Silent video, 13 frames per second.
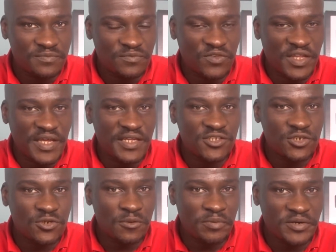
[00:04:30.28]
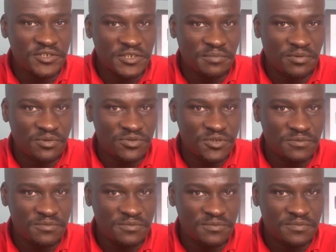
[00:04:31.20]
the E2 principles.
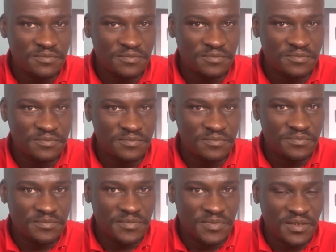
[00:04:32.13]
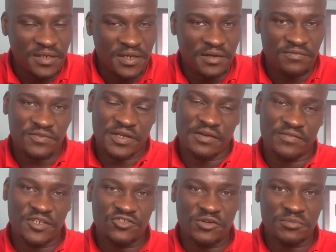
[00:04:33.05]
I kind of gave
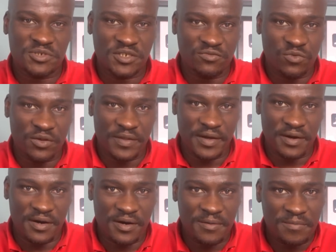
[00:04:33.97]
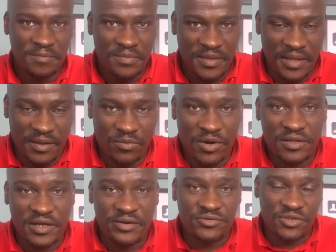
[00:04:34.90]
a description of what they are, and they're
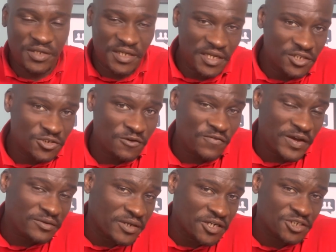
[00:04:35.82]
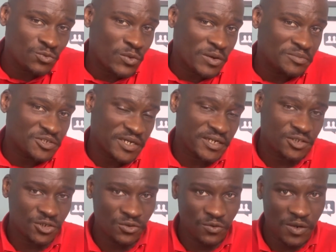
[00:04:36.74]
worth going to the E2 Foundation website
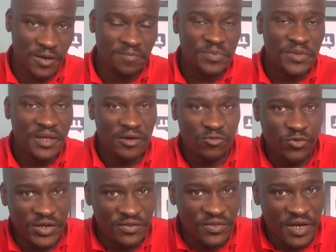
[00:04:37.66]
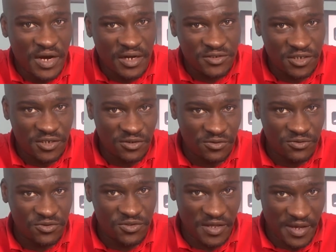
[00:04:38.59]
to read the
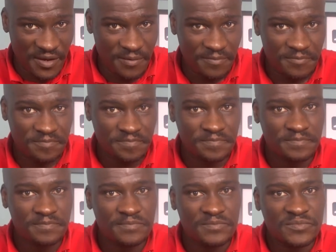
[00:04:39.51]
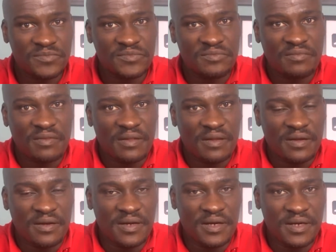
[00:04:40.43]
articles there.
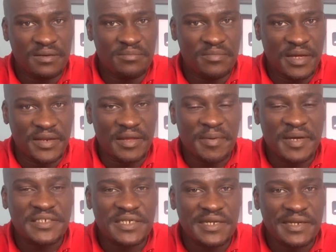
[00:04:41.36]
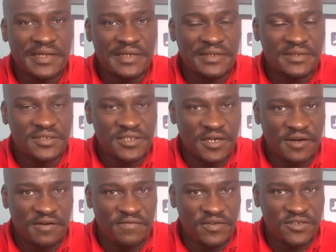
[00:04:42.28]
And they basically
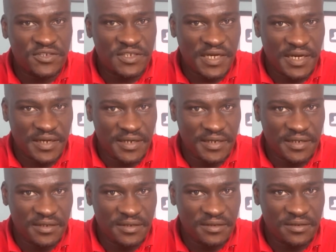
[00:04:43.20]
serve as a